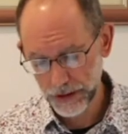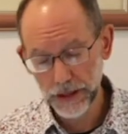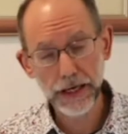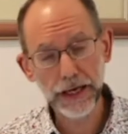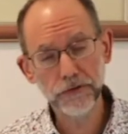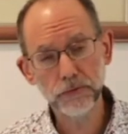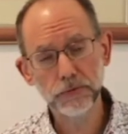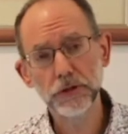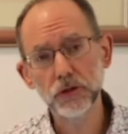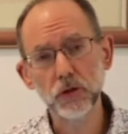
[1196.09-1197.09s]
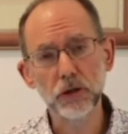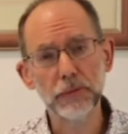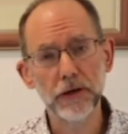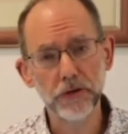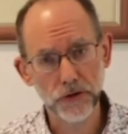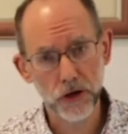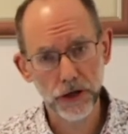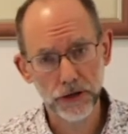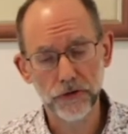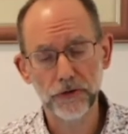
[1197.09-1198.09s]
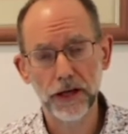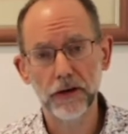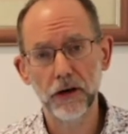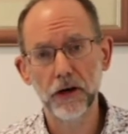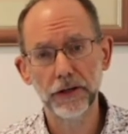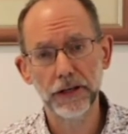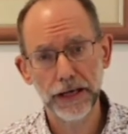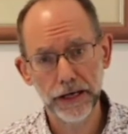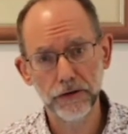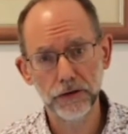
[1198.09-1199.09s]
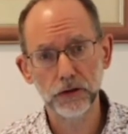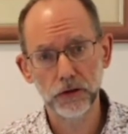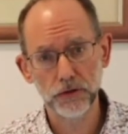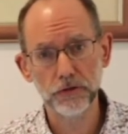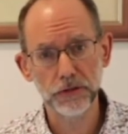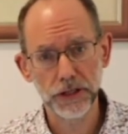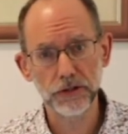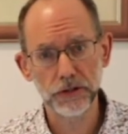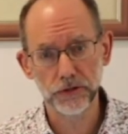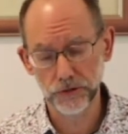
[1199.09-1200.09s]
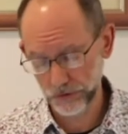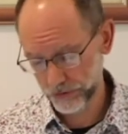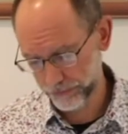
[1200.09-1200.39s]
Even when we talk about science, there are inherent contradictions.